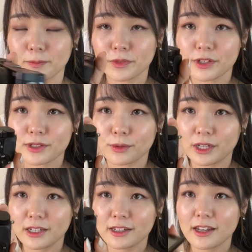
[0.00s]
the
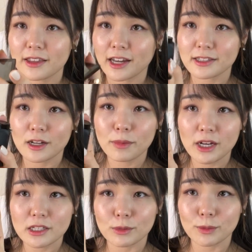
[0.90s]
screen, that's not
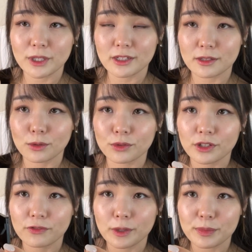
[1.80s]
possible because it only
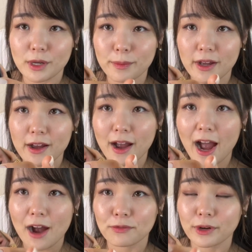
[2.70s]
flips up
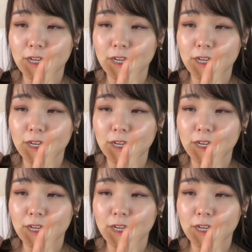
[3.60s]
halfway.